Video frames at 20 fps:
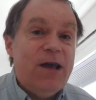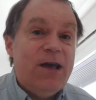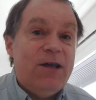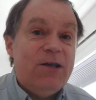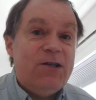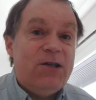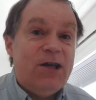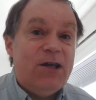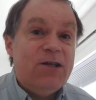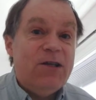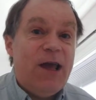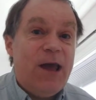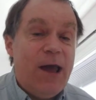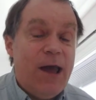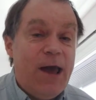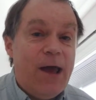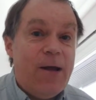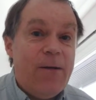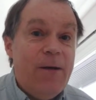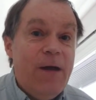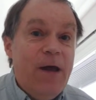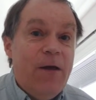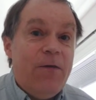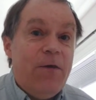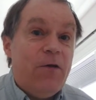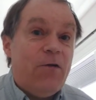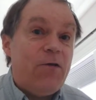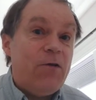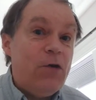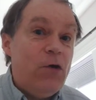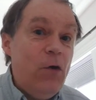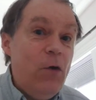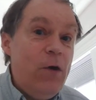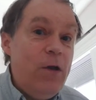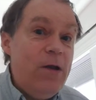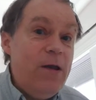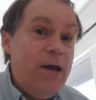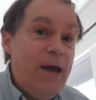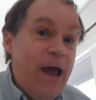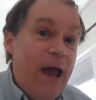It says, hey, there's
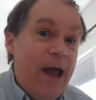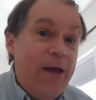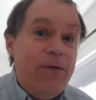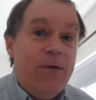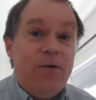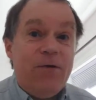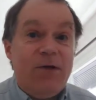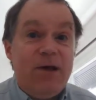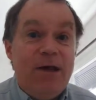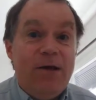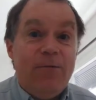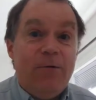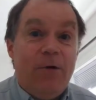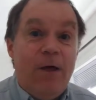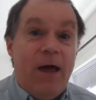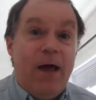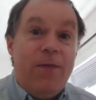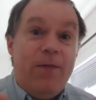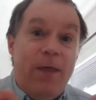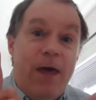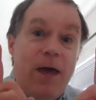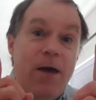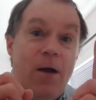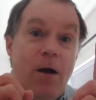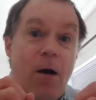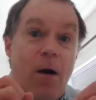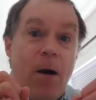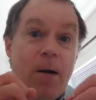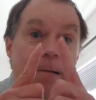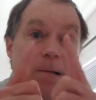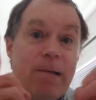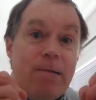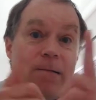good and there's evil, and they are